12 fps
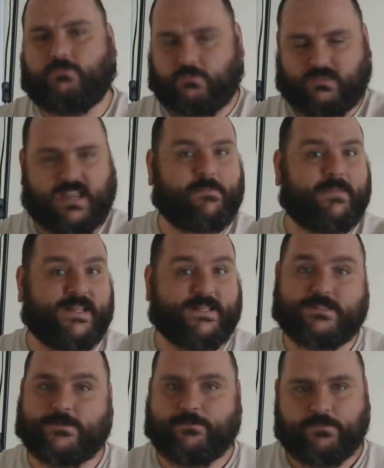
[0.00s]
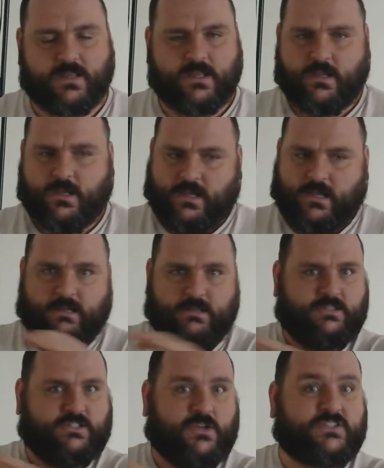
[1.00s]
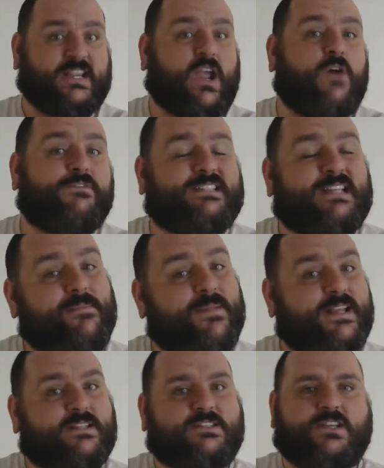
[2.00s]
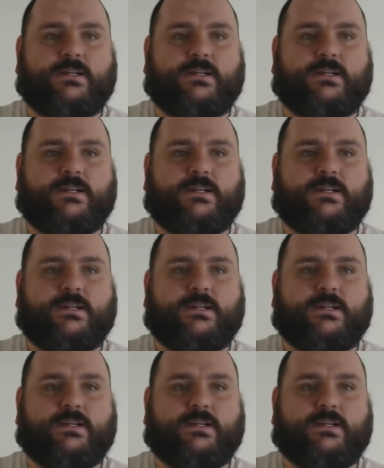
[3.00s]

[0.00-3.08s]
10 minutes. So you stick it on for 10 minutes,